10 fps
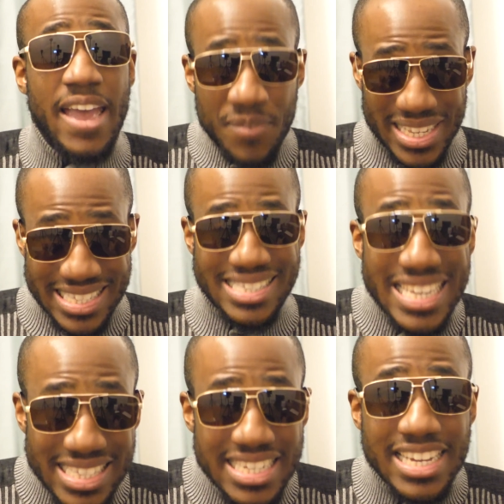ever
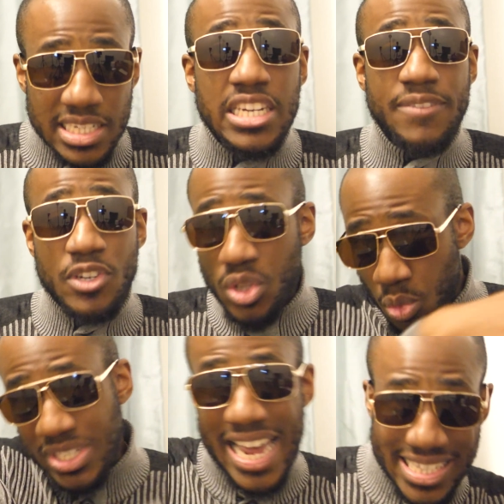season as an individual
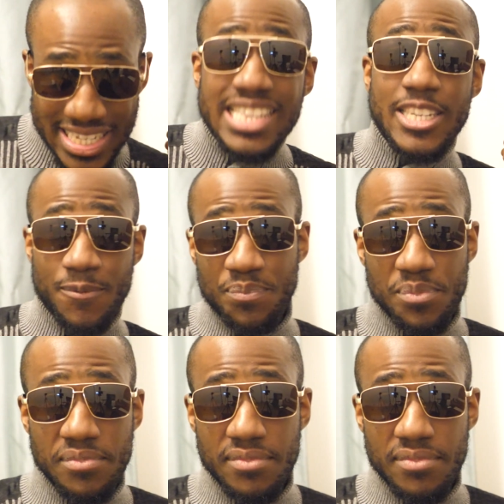was last season.